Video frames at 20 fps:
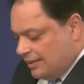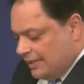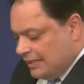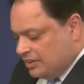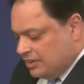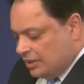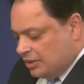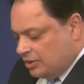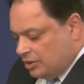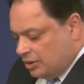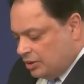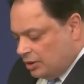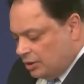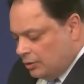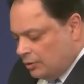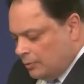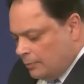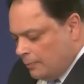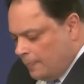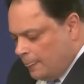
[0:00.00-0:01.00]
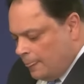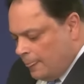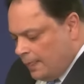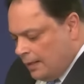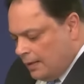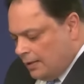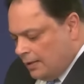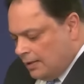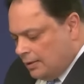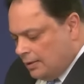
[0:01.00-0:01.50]
to this issue,
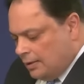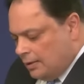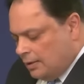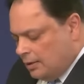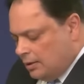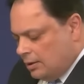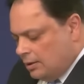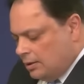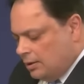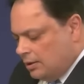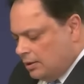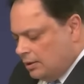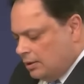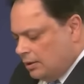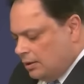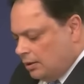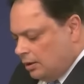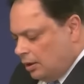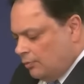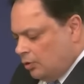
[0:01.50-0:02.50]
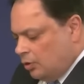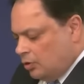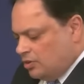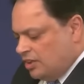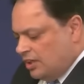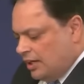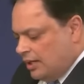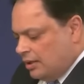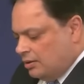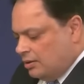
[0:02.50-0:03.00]
and I'm not
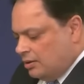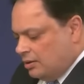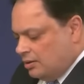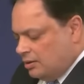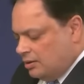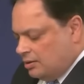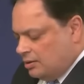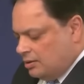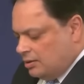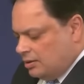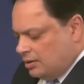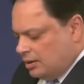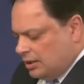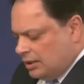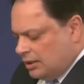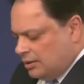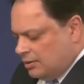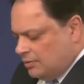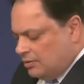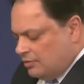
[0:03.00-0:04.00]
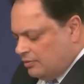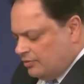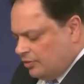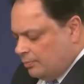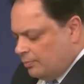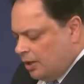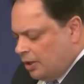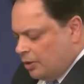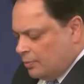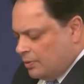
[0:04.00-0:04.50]
saying that for
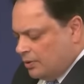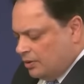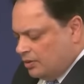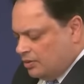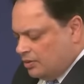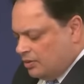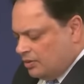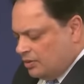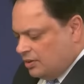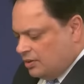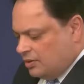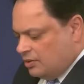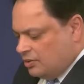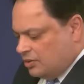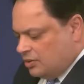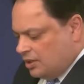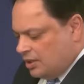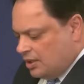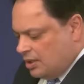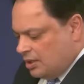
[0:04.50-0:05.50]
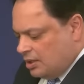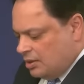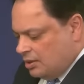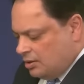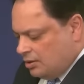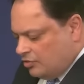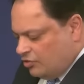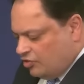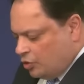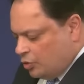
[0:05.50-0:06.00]
a moment that the
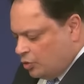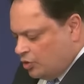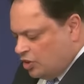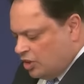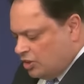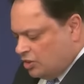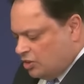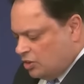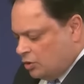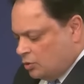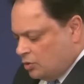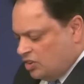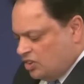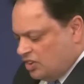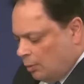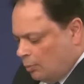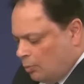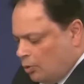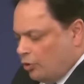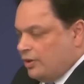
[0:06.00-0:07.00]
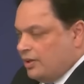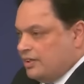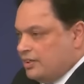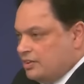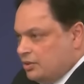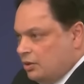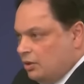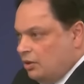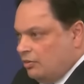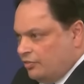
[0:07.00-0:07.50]
Fujitsu
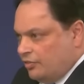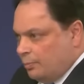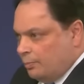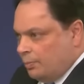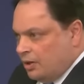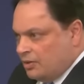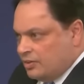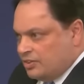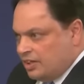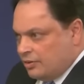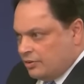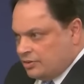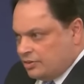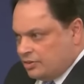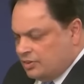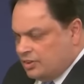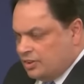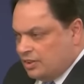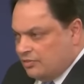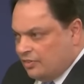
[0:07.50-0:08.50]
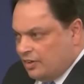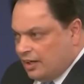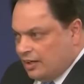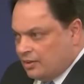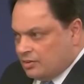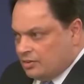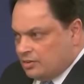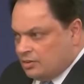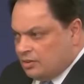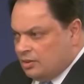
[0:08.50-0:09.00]
summaries of the bugs, errors and
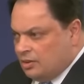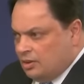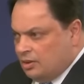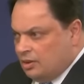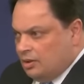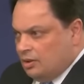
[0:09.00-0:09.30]
defects